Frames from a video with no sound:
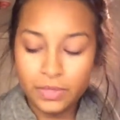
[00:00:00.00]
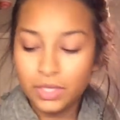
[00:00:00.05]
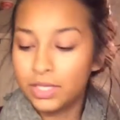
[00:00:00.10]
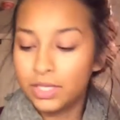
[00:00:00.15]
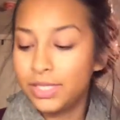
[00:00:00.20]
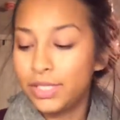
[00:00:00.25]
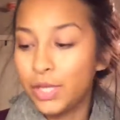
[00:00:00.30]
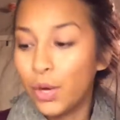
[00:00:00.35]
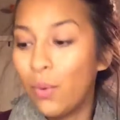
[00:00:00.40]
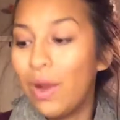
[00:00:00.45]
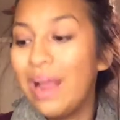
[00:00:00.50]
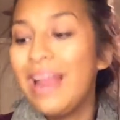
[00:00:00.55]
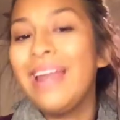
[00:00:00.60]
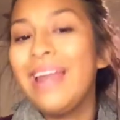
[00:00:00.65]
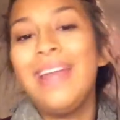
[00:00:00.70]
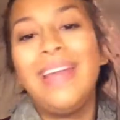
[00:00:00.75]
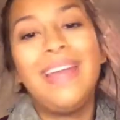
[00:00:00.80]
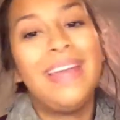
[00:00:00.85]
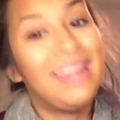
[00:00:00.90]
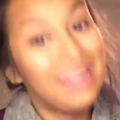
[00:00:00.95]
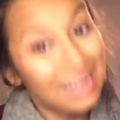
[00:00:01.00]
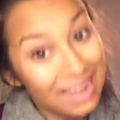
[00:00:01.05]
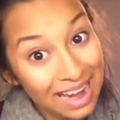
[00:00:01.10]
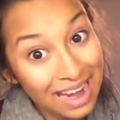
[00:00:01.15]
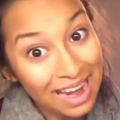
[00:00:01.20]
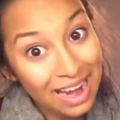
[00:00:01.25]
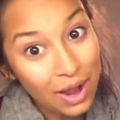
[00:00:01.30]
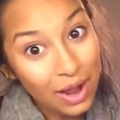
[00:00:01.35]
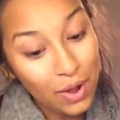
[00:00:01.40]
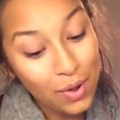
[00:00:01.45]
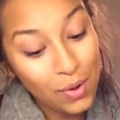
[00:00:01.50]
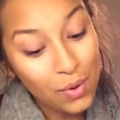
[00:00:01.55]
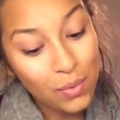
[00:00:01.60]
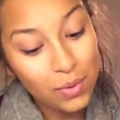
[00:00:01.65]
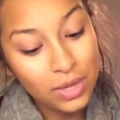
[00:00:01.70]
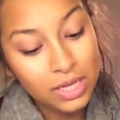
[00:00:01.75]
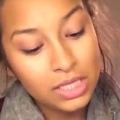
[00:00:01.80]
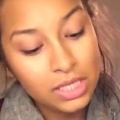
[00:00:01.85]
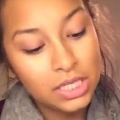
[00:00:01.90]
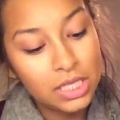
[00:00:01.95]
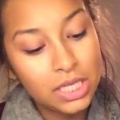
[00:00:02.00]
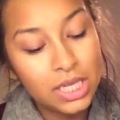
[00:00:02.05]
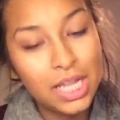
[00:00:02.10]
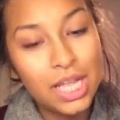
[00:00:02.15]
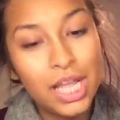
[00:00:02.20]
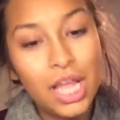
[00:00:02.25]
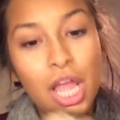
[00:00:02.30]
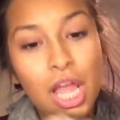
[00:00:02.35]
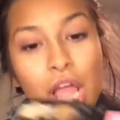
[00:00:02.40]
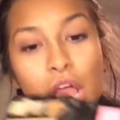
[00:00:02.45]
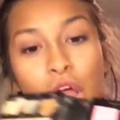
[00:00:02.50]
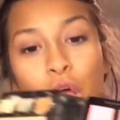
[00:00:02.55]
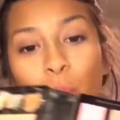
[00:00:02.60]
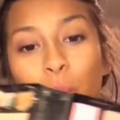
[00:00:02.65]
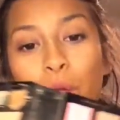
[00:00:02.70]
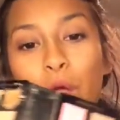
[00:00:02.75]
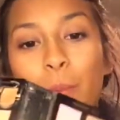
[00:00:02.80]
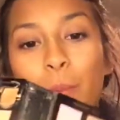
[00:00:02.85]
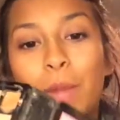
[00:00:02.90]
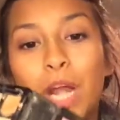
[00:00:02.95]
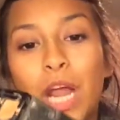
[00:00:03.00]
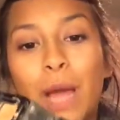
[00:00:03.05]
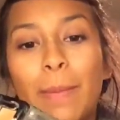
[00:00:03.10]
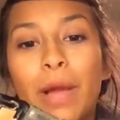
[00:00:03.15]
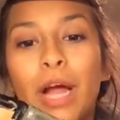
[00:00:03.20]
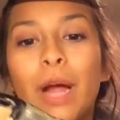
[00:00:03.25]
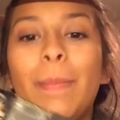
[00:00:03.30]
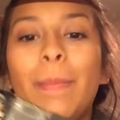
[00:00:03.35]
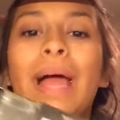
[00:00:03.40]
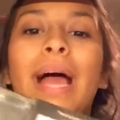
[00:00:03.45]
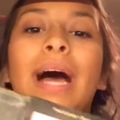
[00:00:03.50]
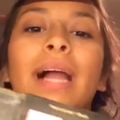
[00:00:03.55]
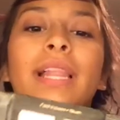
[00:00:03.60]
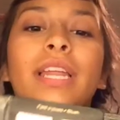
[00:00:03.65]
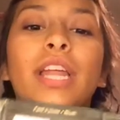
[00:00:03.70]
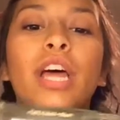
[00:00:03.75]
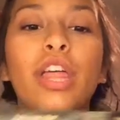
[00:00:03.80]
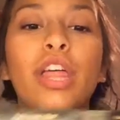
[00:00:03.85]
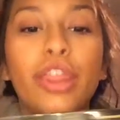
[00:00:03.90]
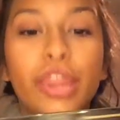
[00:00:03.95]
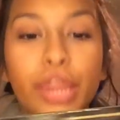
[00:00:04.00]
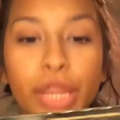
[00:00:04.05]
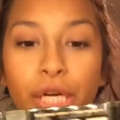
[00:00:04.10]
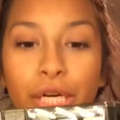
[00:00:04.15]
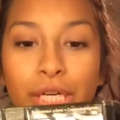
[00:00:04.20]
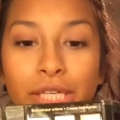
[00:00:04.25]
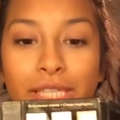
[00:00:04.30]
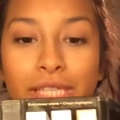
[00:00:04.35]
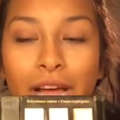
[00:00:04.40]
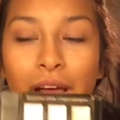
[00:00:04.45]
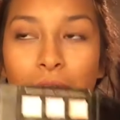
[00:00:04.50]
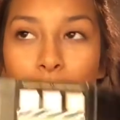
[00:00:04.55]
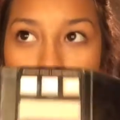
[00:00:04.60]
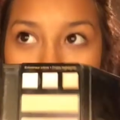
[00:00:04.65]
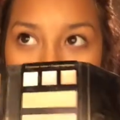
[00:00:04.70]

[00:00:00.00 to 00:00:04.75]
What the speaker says: So now we open up our palette a third time,